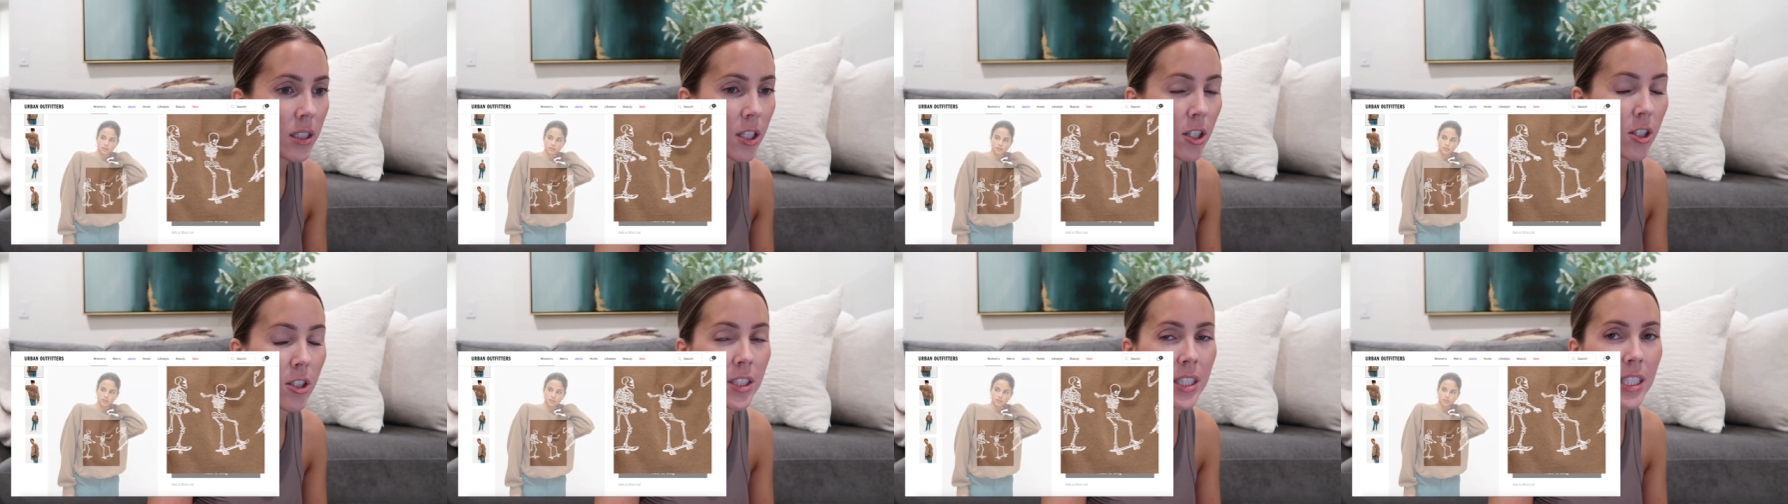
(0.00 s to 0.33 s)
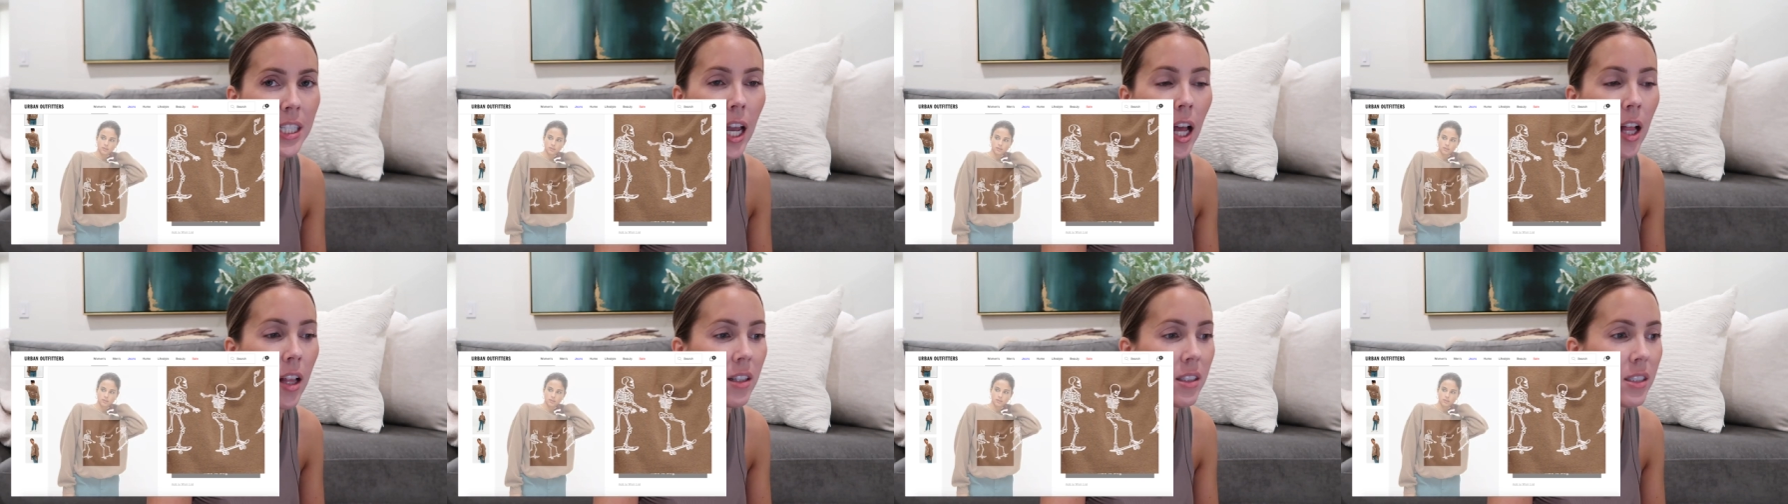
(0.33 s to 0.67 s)
little
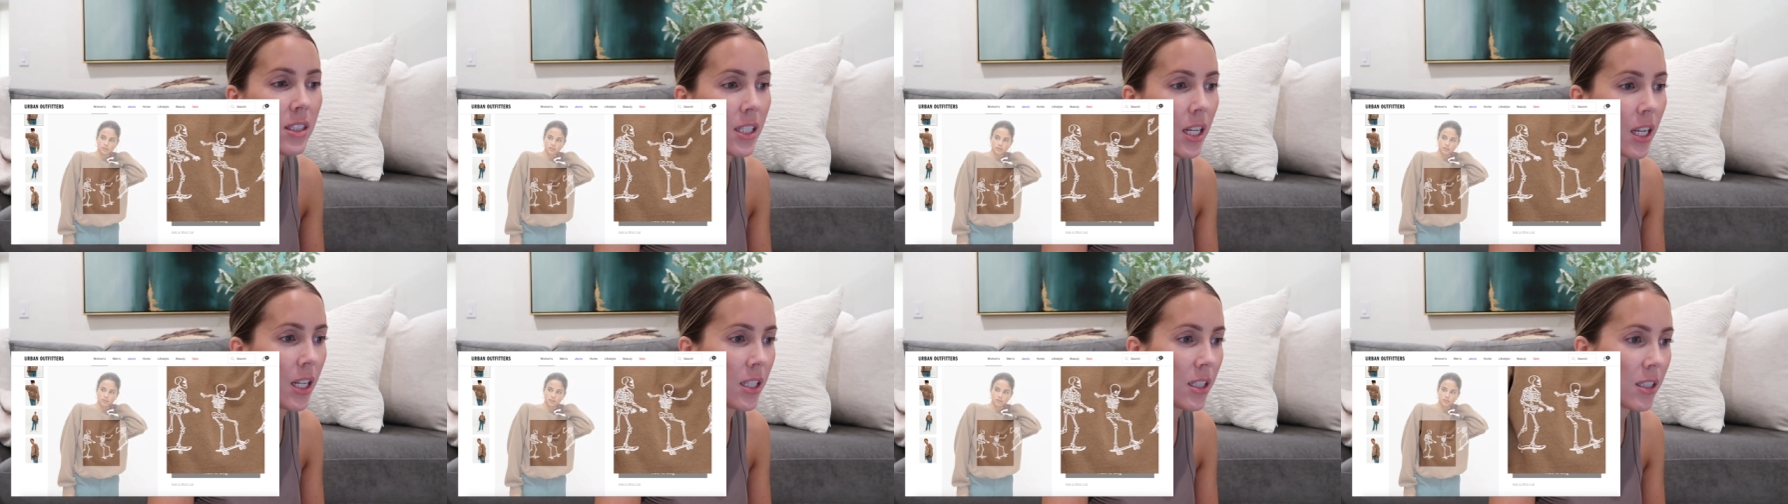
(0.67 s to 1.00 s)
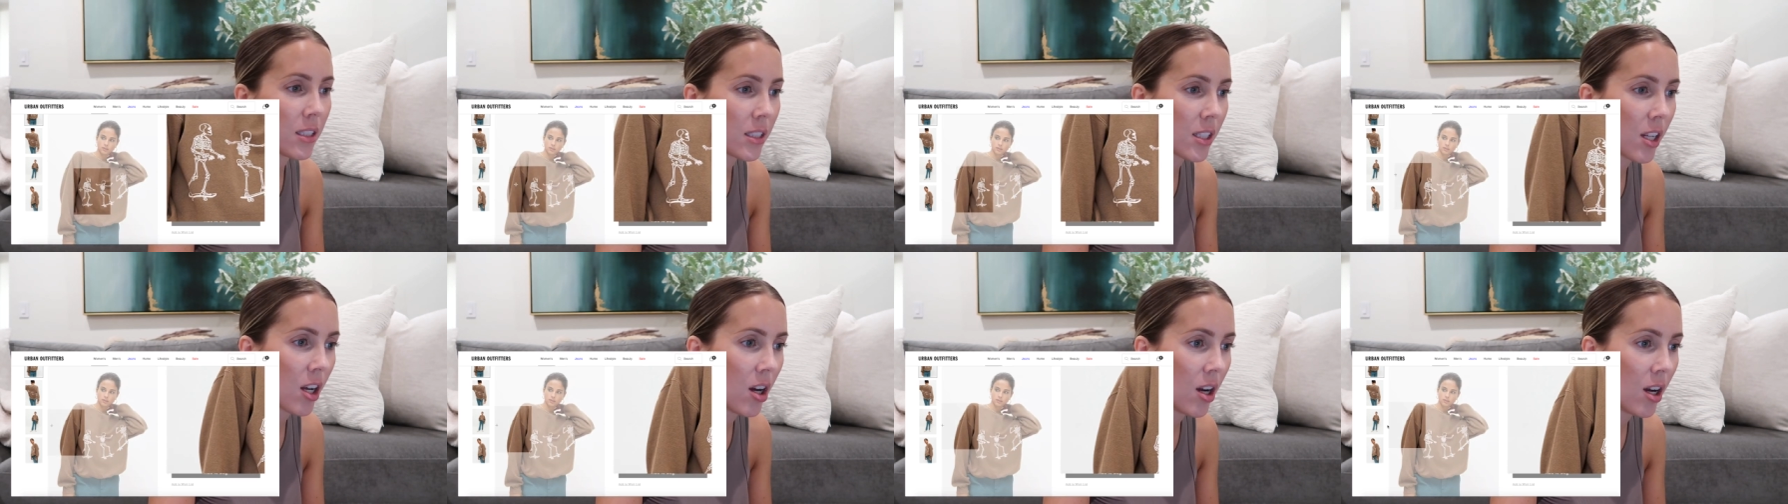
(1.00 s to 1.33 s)

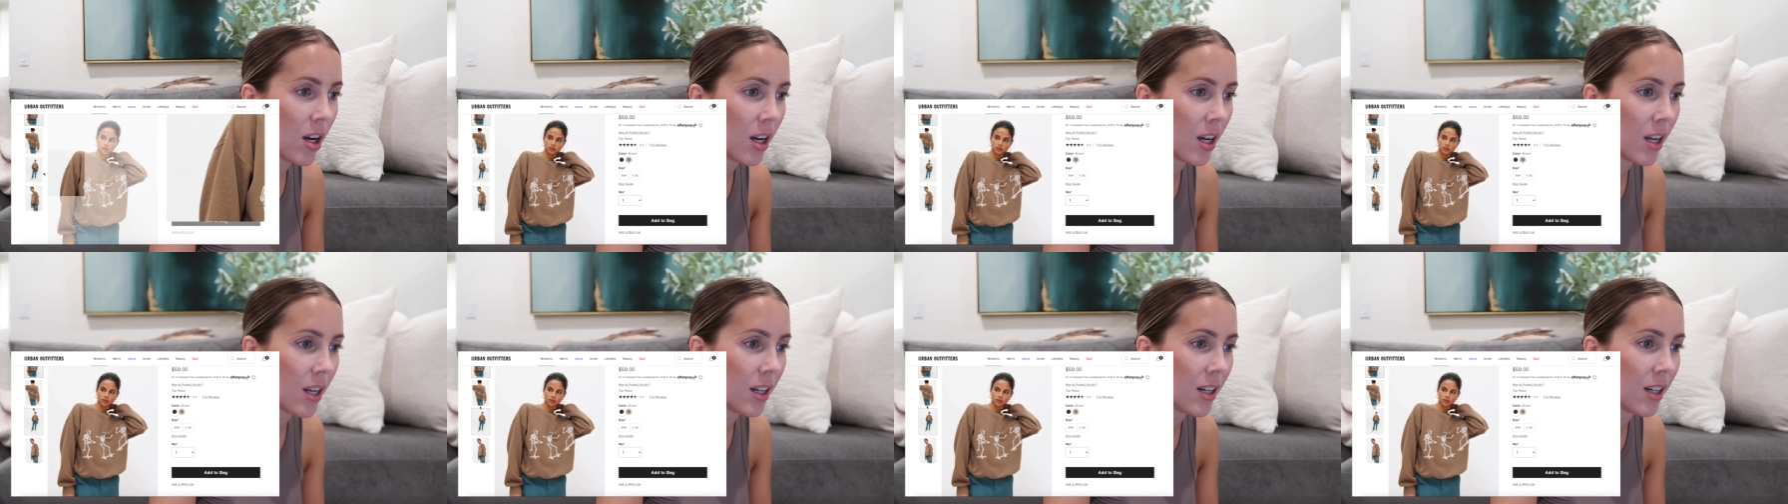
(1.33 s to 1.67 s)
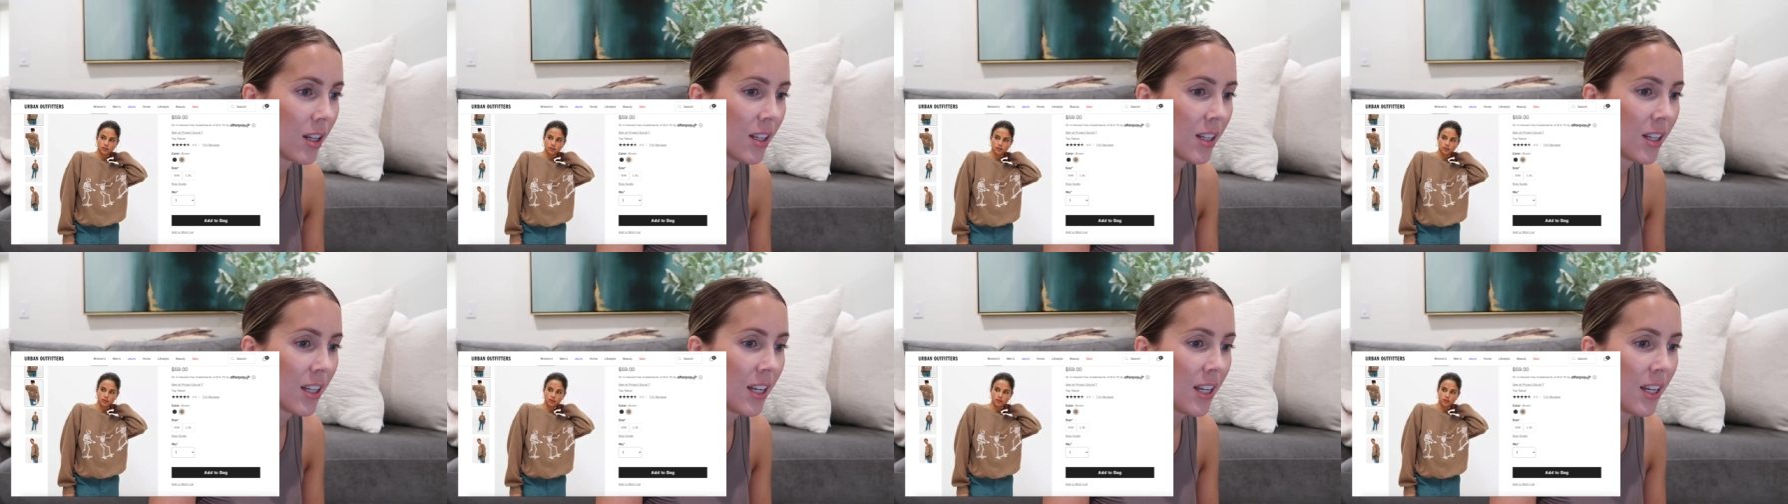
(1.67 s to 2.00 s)
skeletons
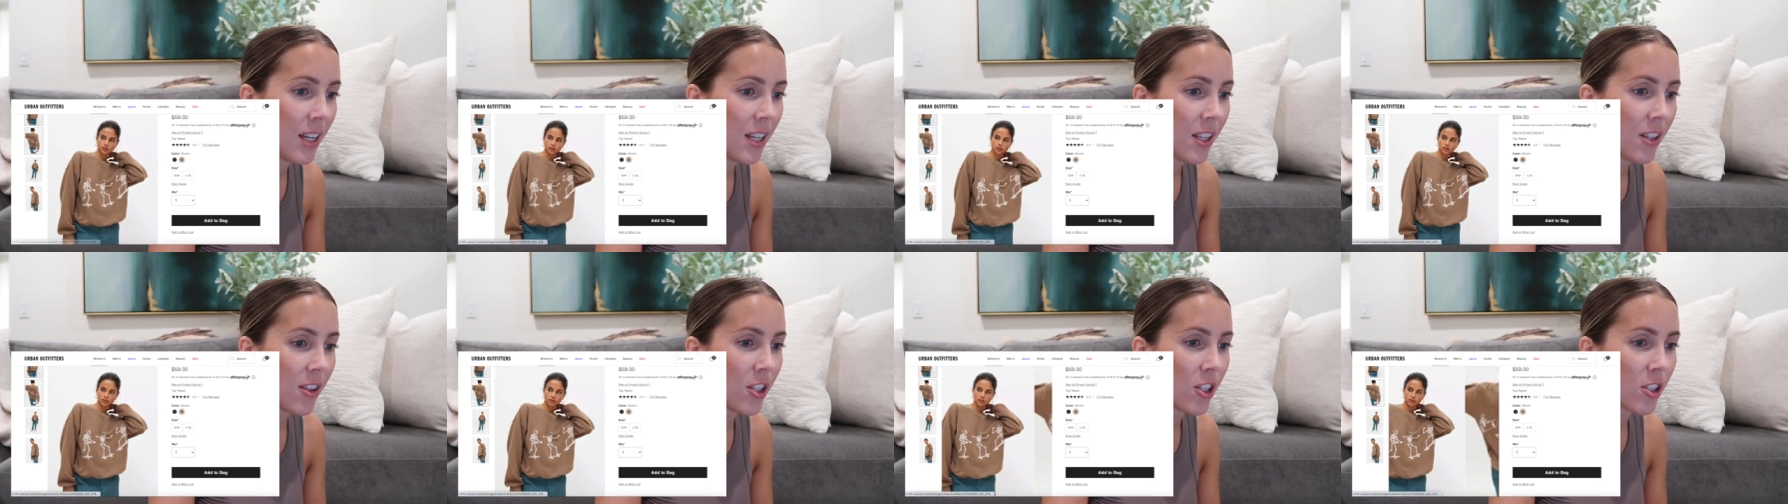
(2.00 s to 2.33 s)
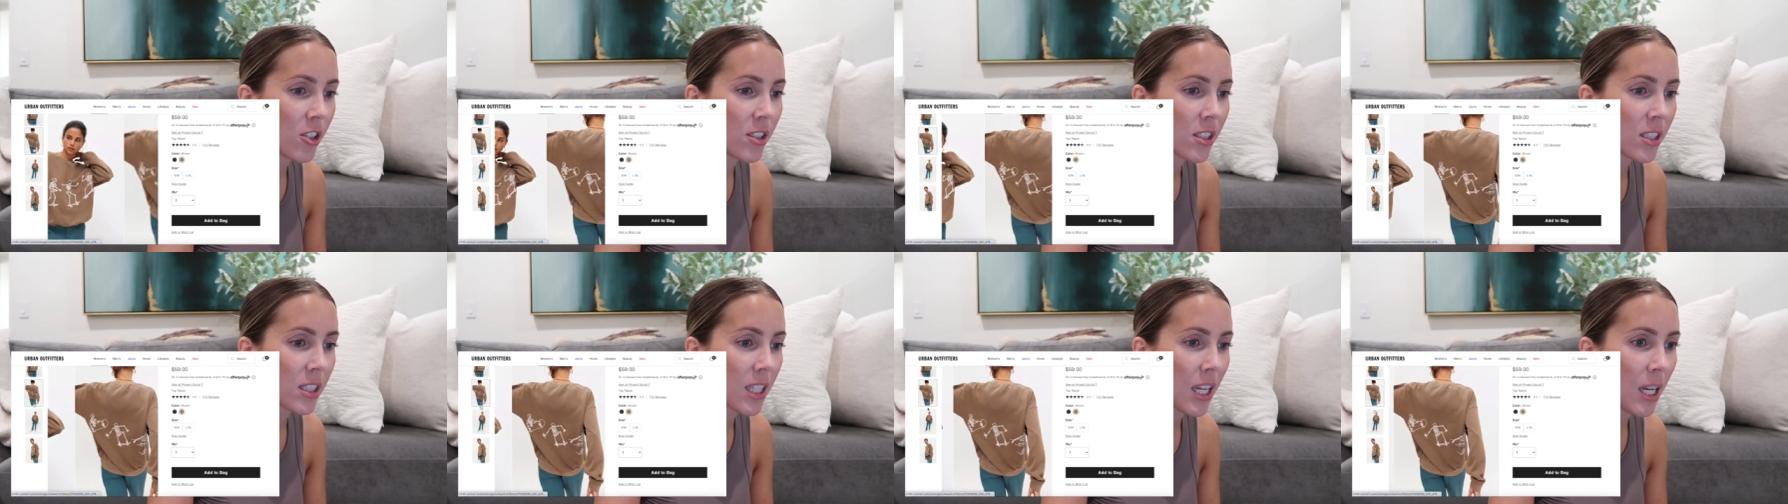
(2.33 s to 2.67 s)
on their
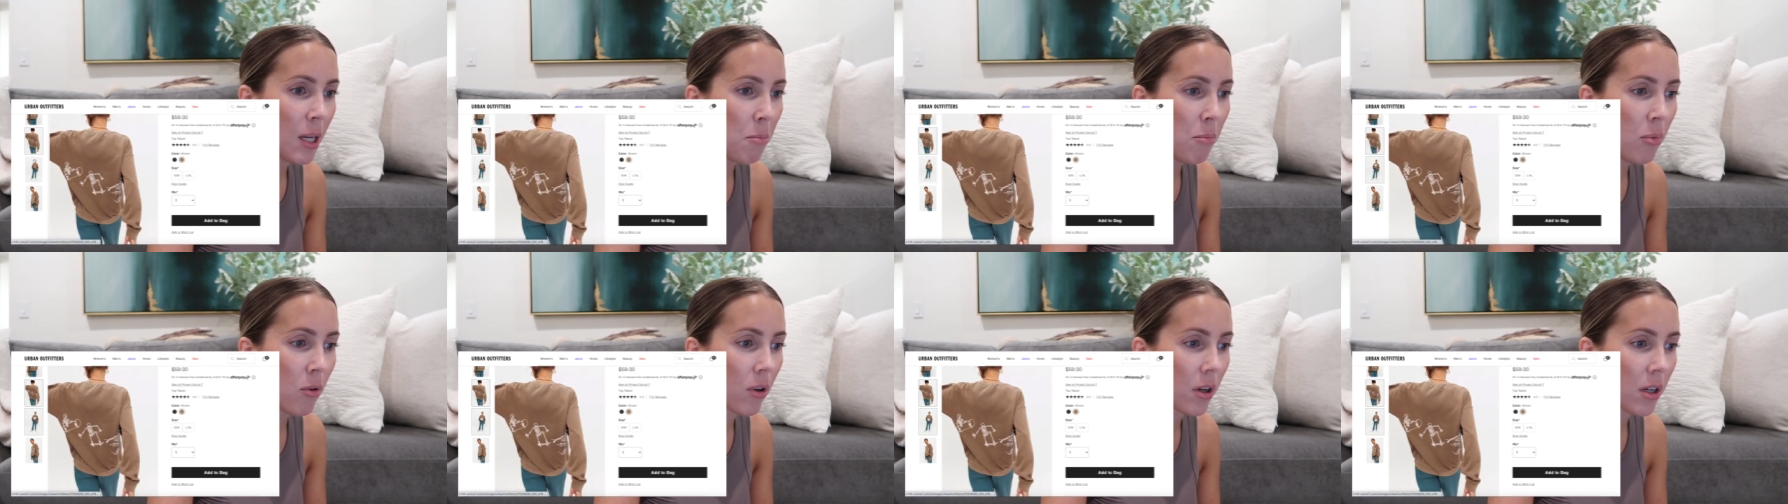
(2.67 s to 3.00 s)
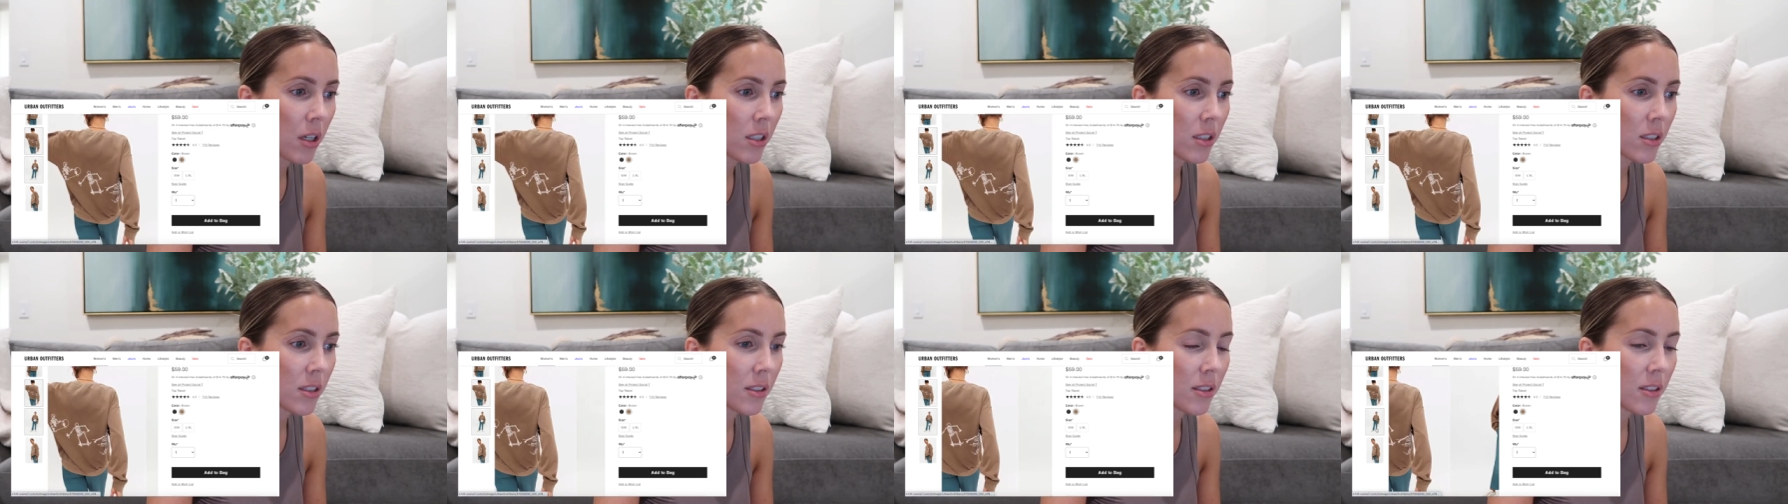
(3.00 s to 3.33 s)

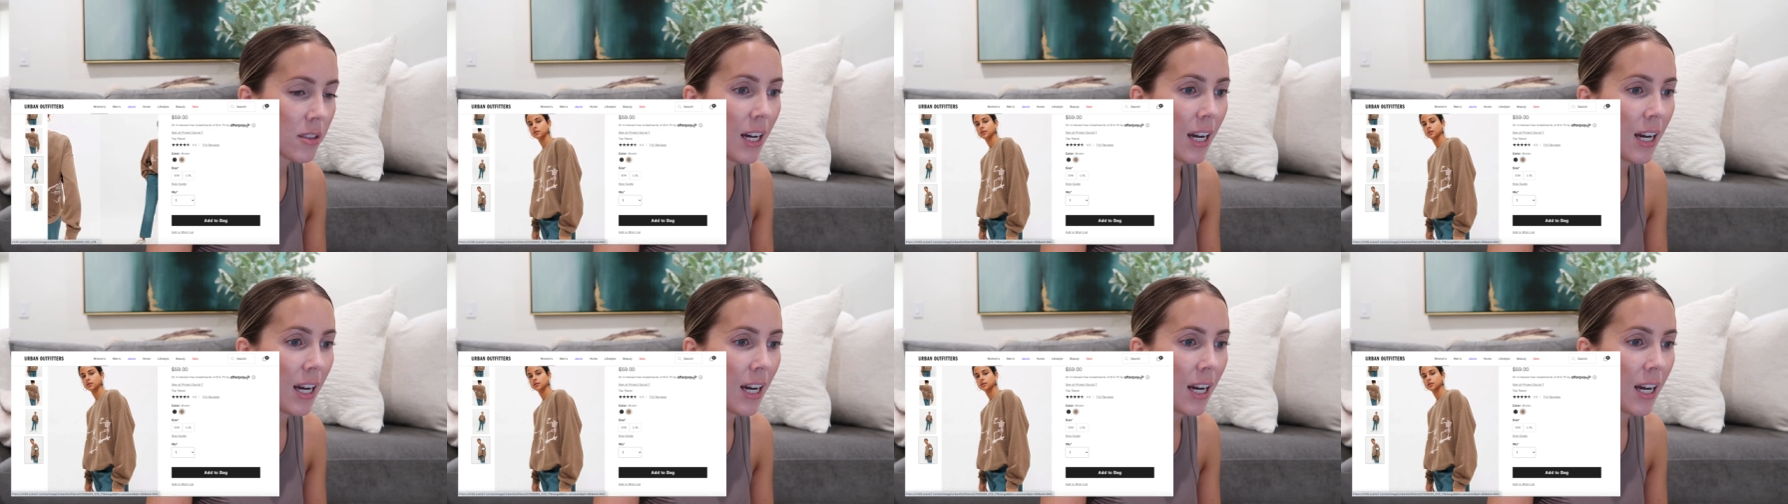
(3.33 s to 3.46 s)
skateboards.